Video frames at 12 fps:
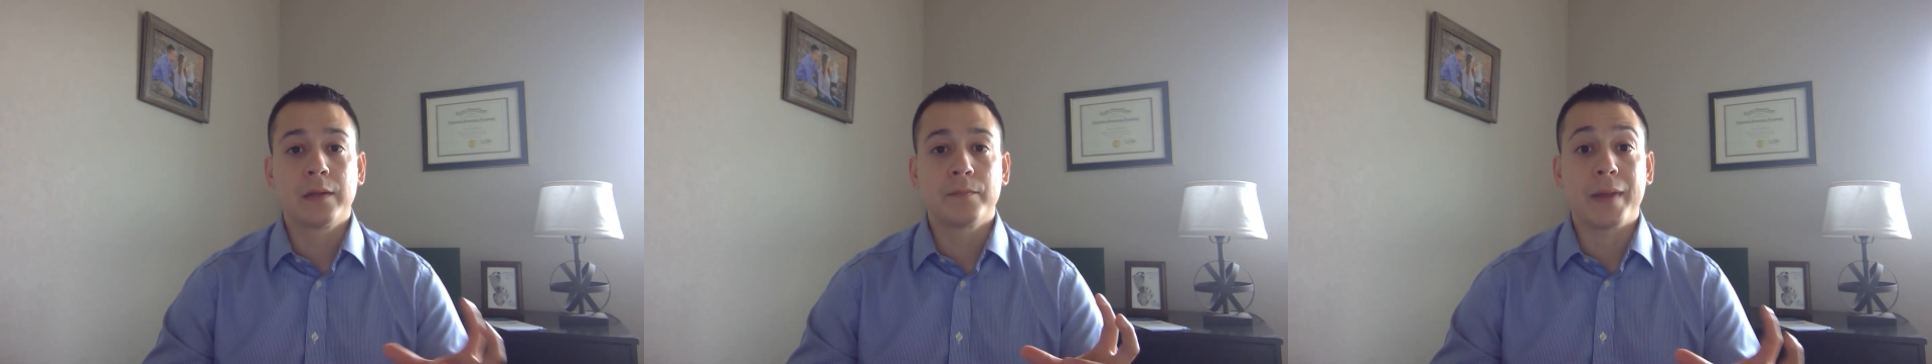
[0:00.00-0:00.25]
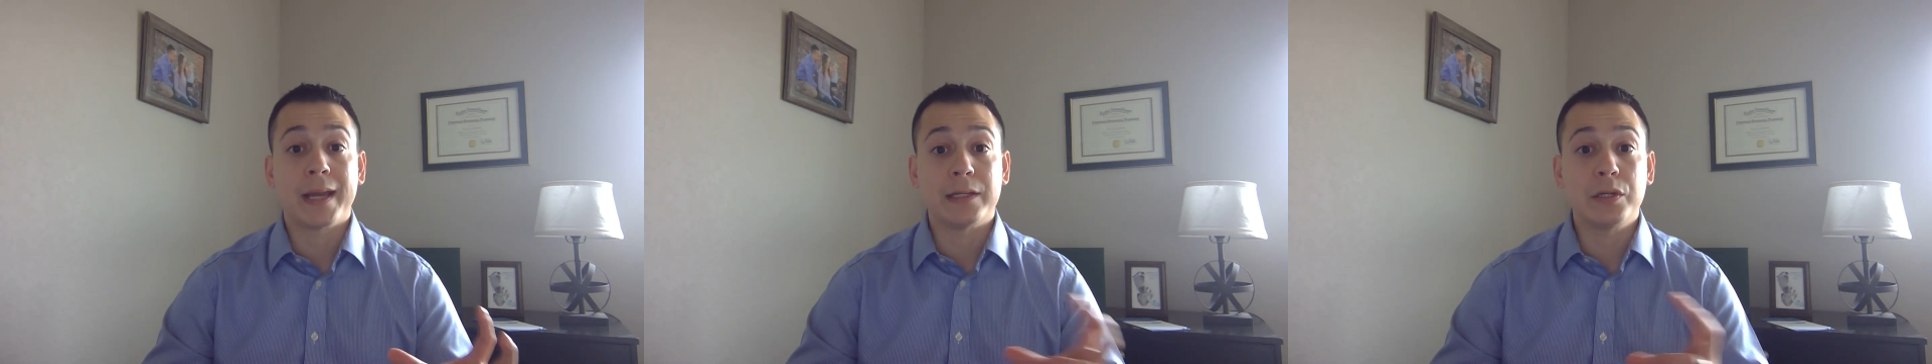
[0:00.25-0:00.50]

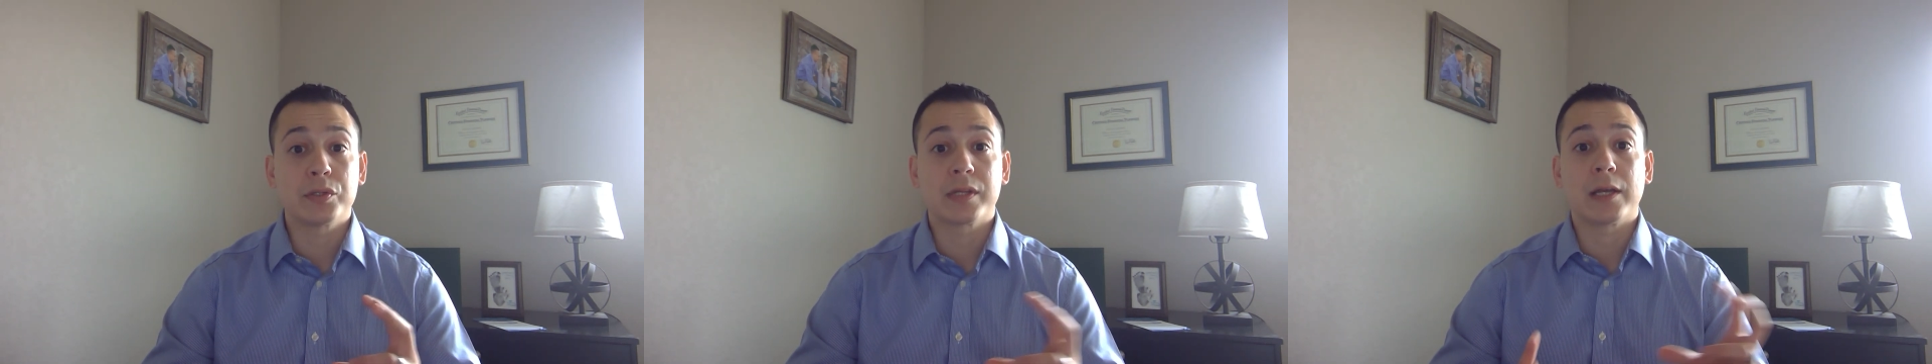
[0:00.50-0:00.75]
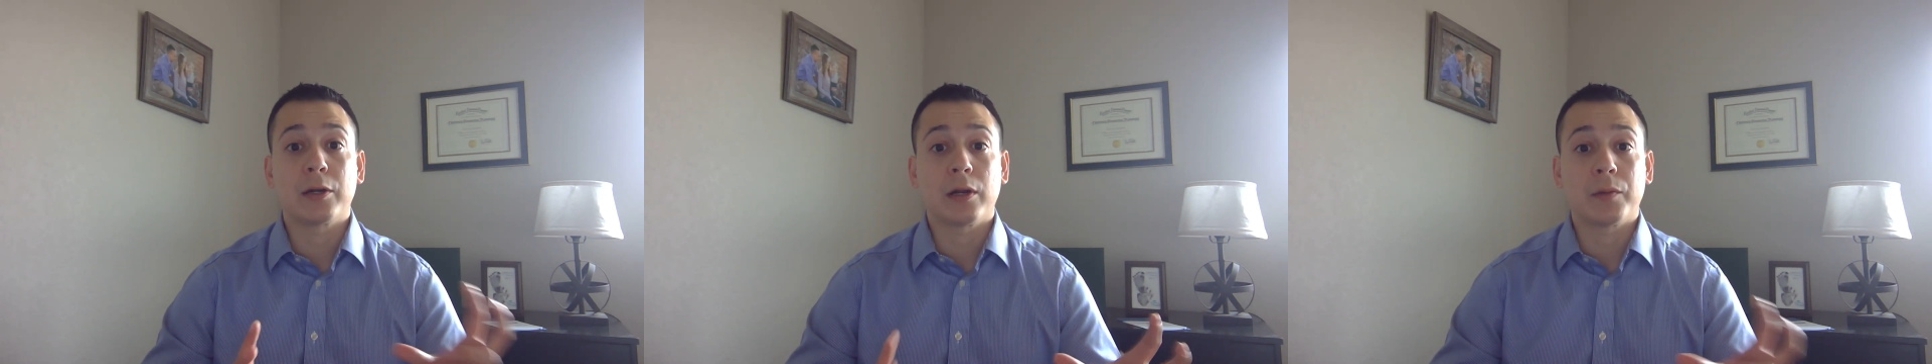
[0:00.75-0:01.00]
my
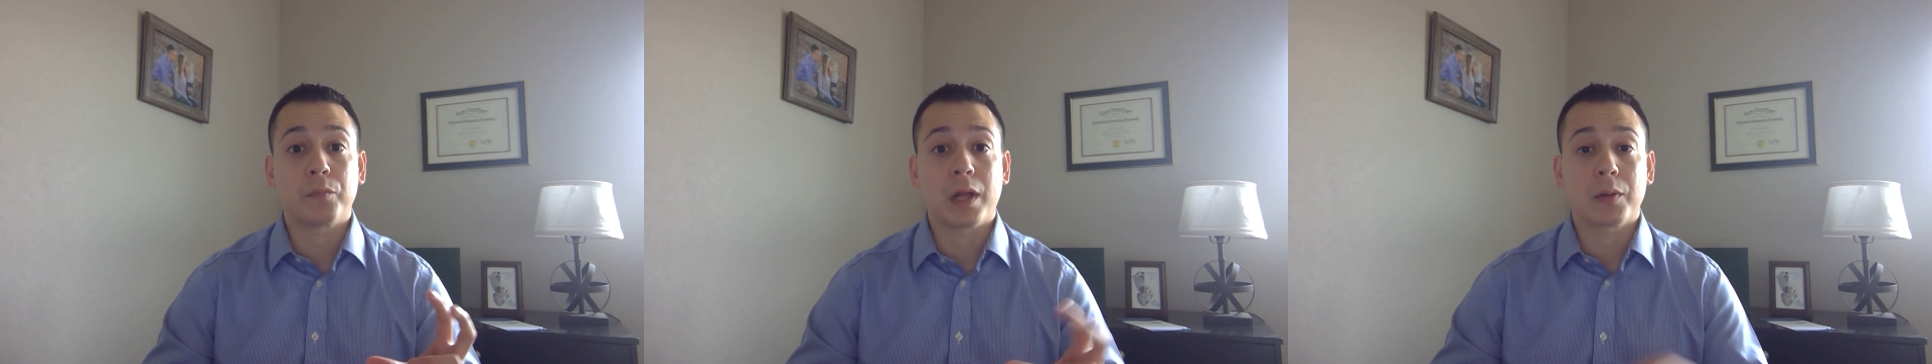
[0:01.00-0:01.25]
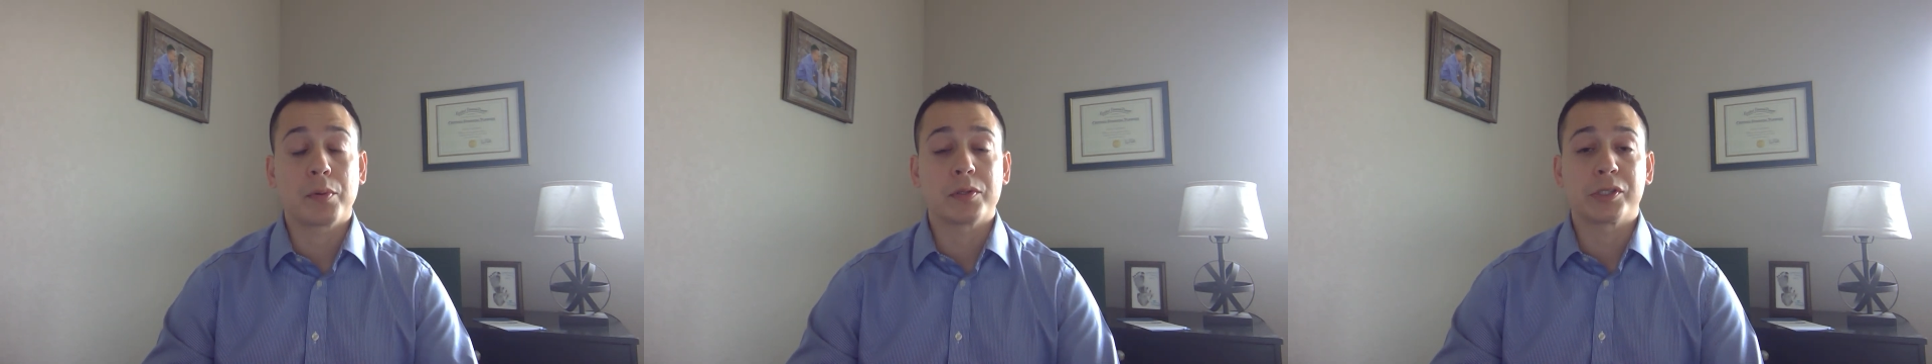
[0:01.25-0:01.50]
newsletter and
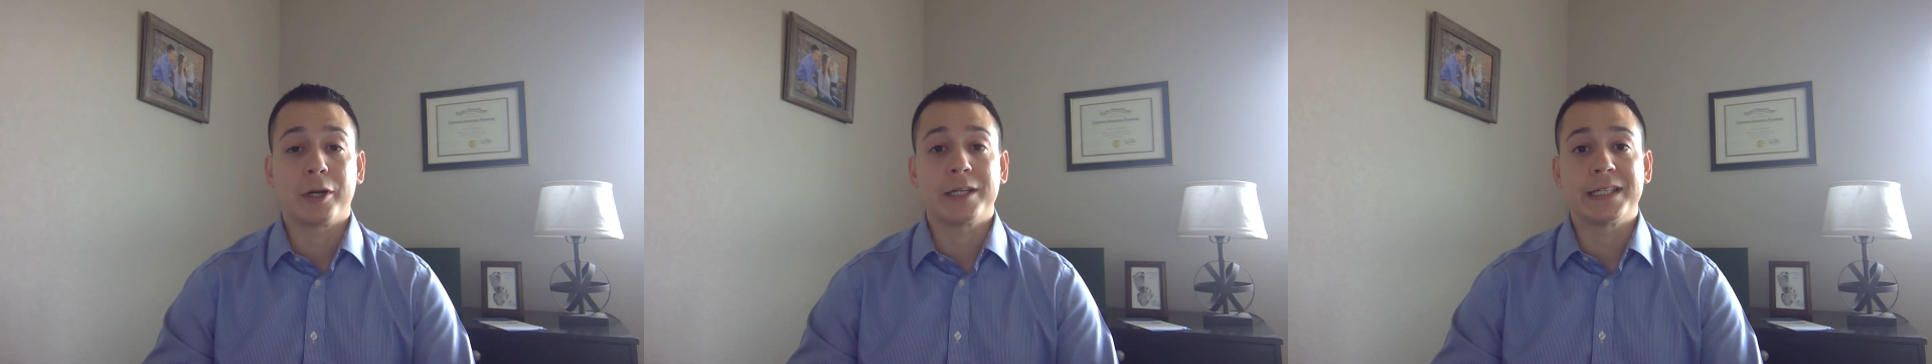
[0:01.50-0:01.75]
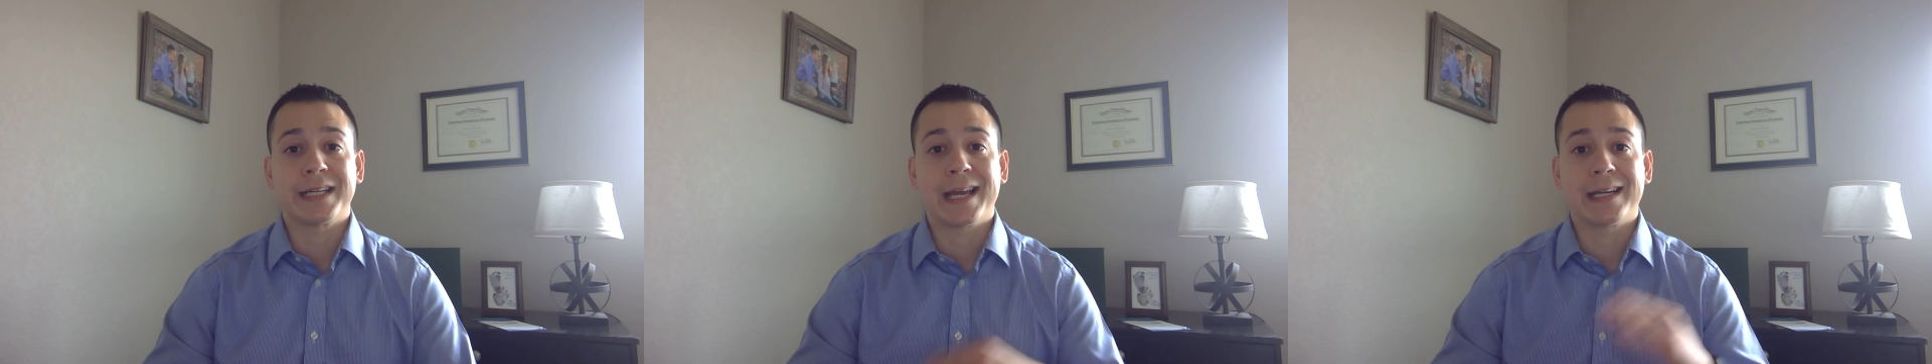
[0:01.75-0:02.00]
blog post
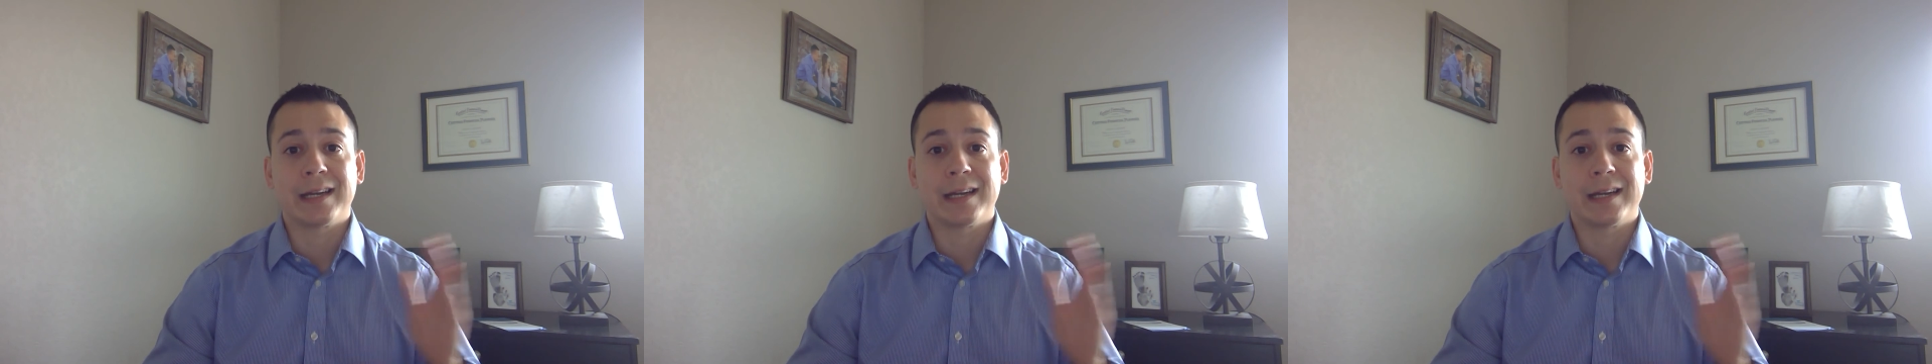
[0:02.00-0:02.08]
strategy guide,